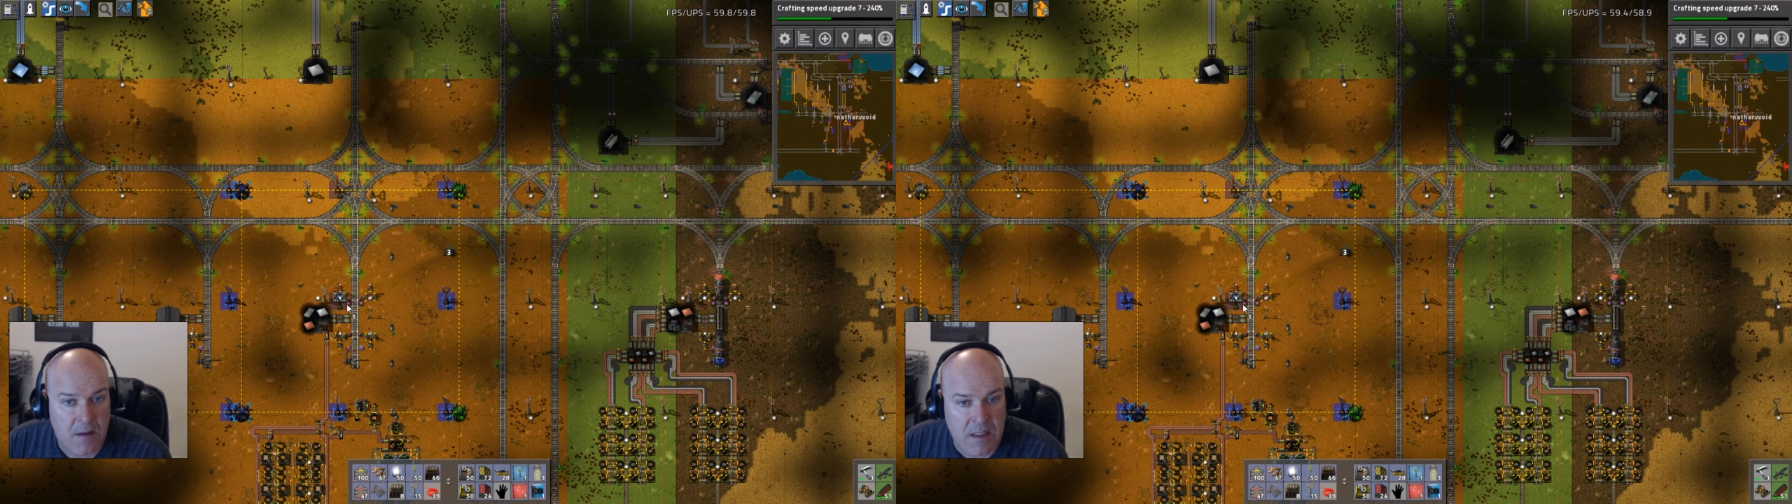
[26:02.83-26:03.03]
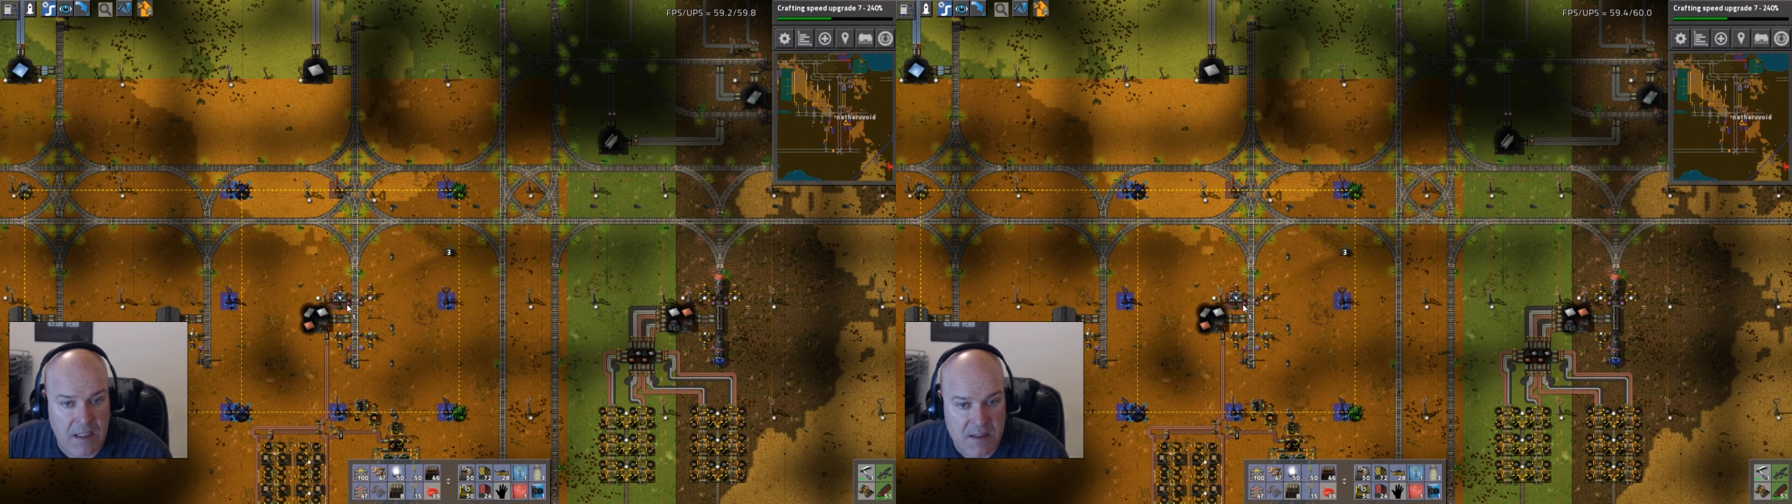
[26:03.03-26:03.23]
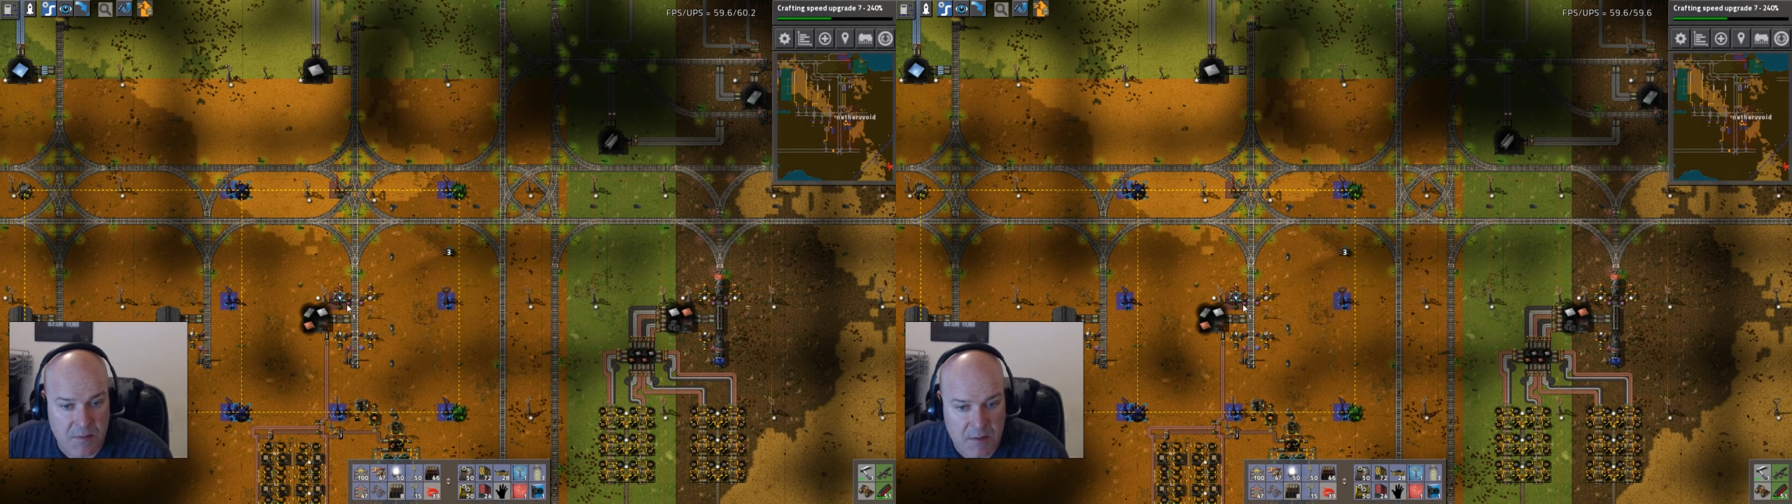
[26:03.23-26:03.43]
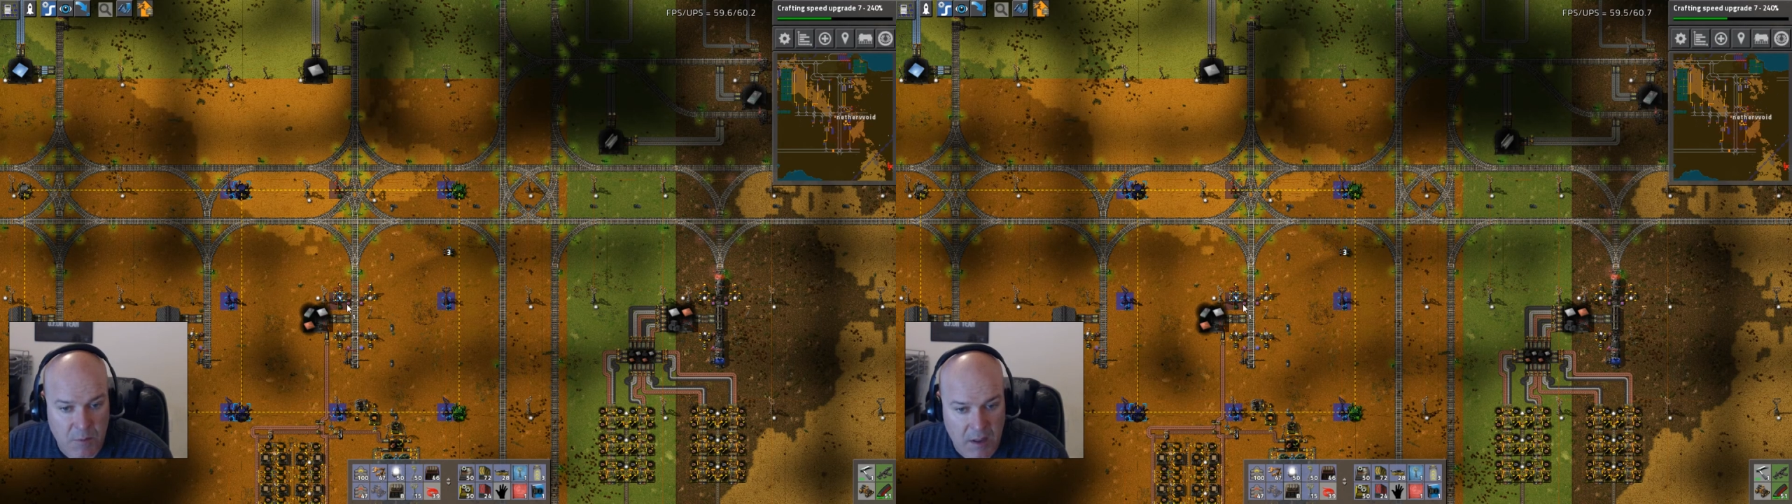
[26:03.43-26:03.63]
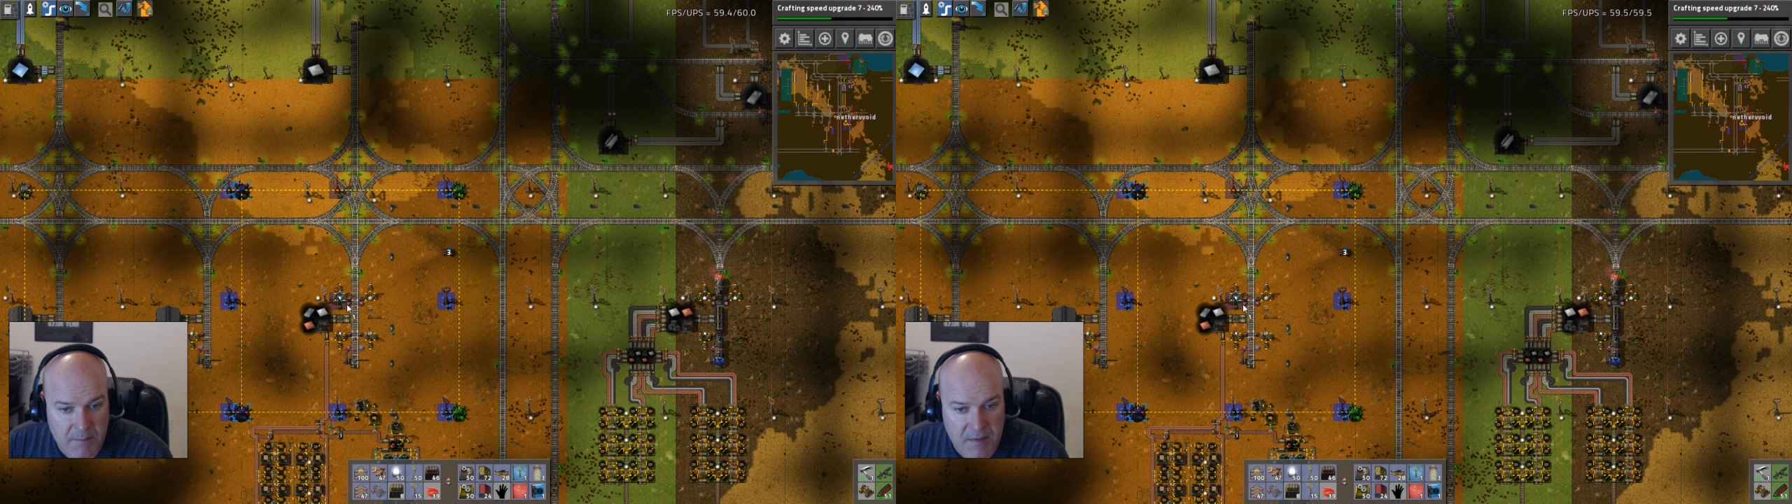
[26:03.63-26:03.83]
Okay, so we'd
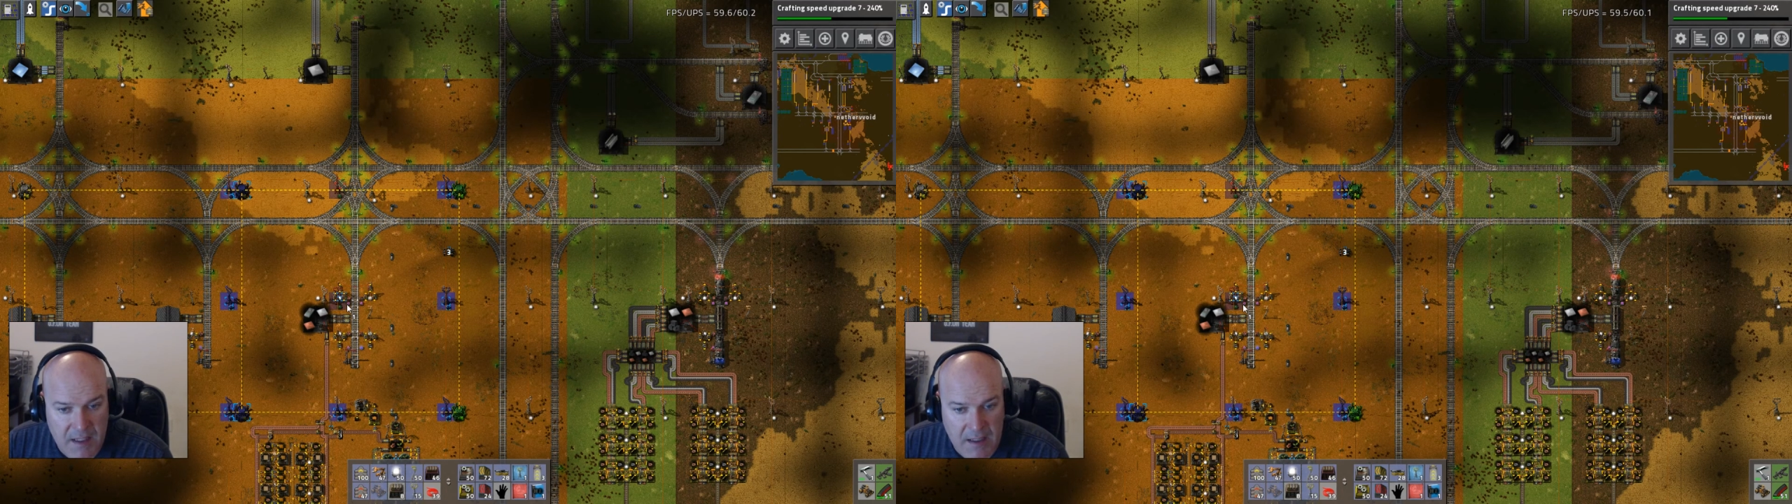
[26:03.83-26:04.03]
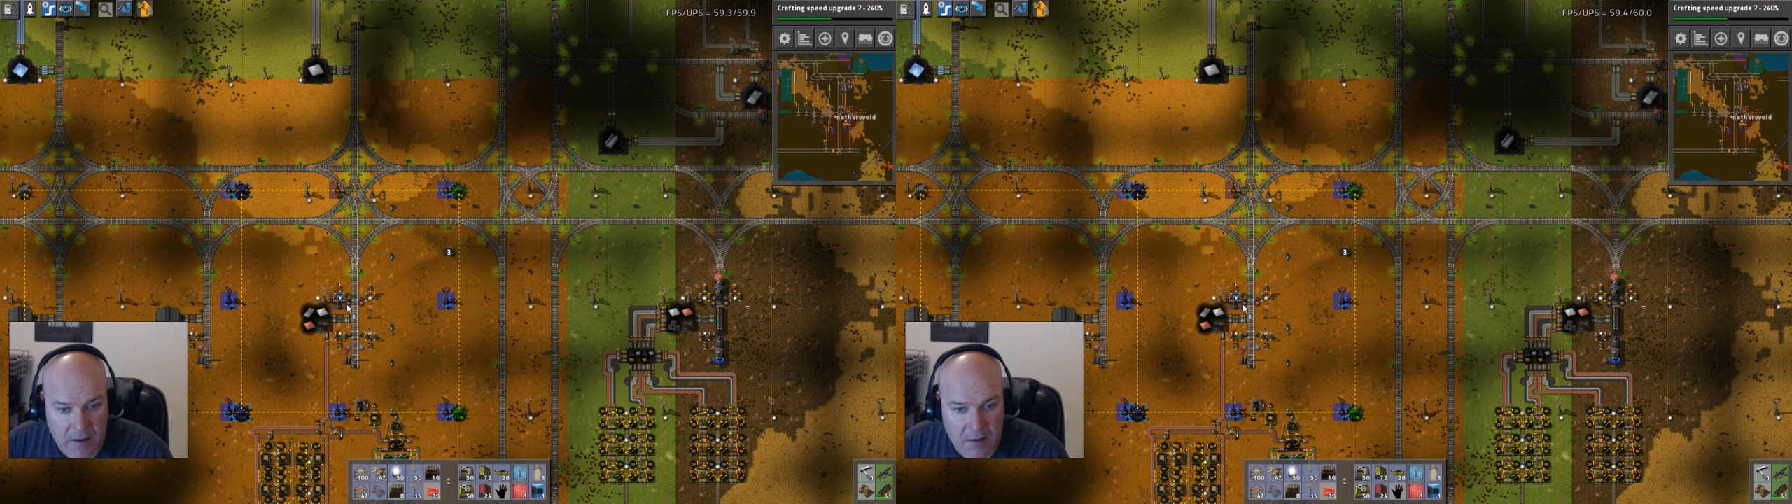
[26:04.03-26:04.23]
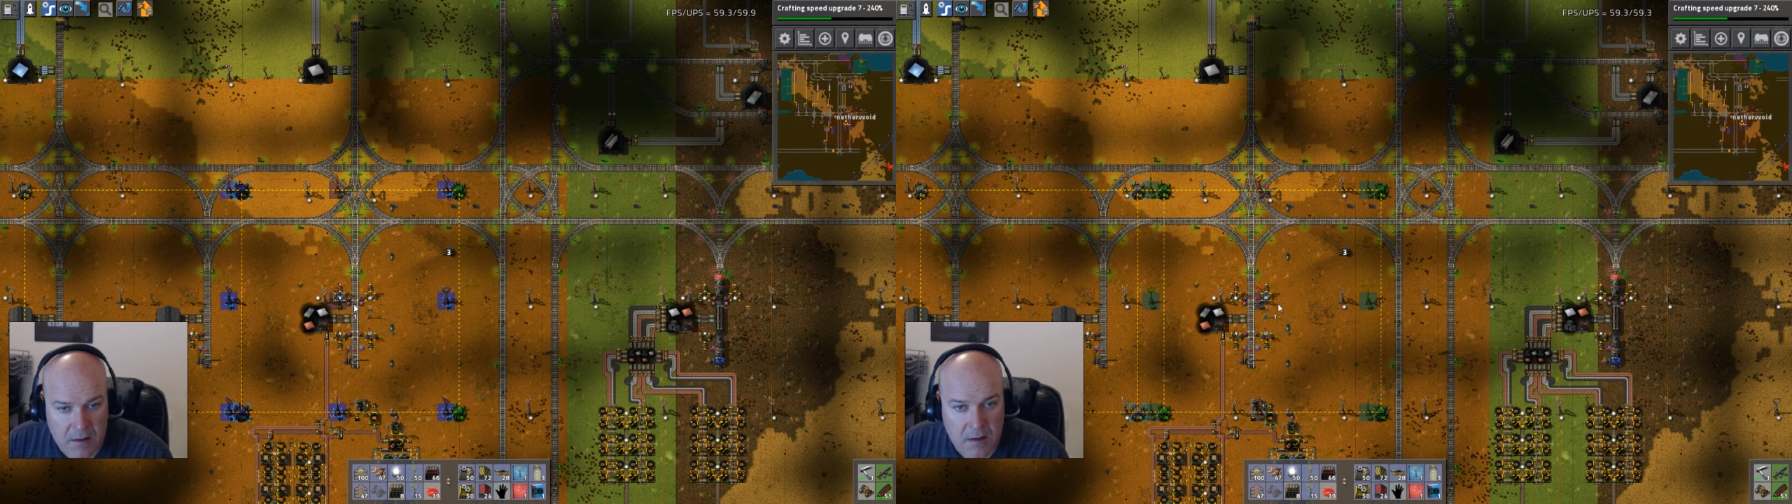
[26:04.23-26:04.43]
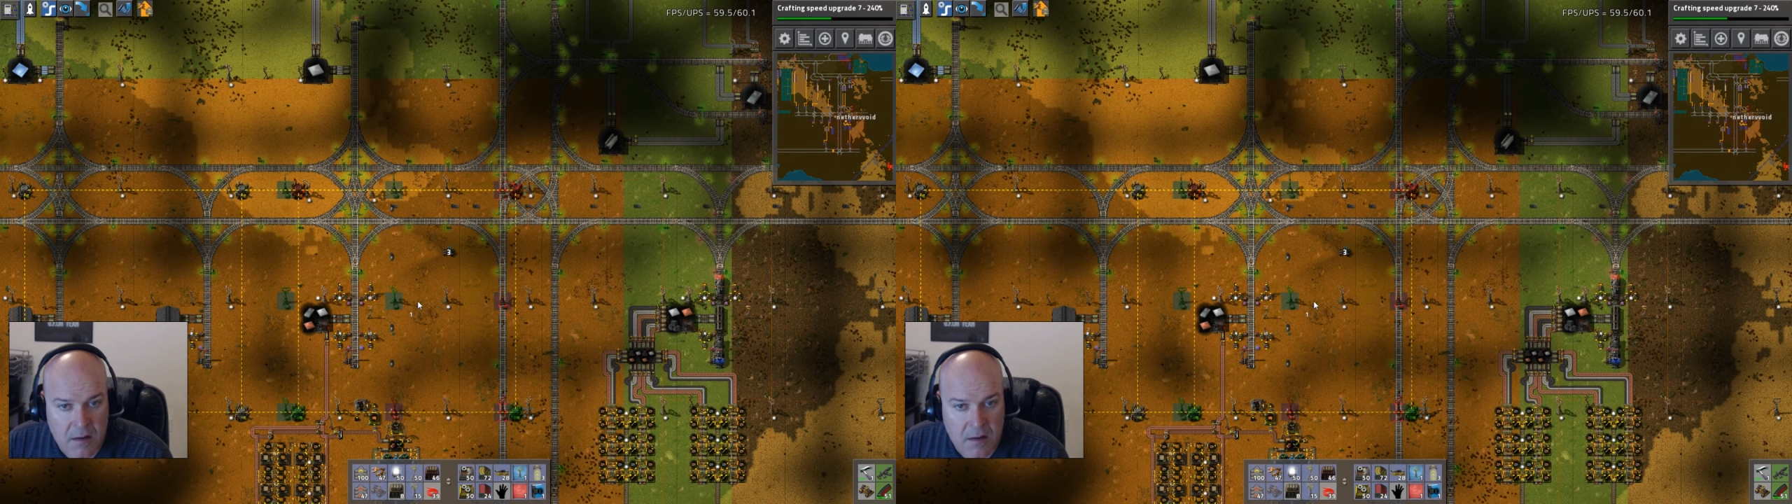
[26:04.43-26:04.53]
want them there,